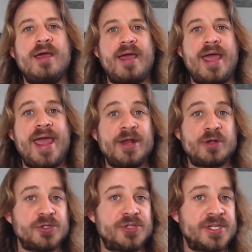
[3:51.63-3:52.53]

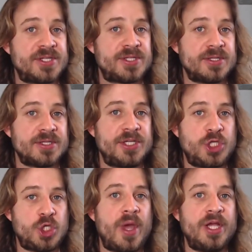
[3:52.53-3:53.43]
handles this
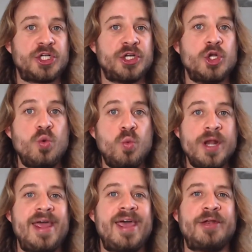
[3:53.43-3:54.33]
situation, who would
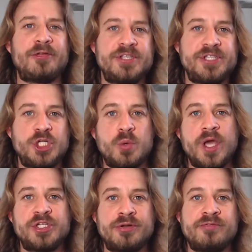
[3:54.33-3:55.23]
handle the
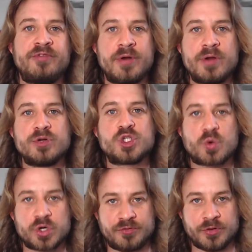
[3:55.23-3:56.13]
situation very
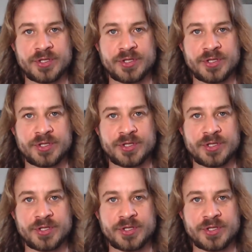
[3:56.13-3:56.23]
resourcefully.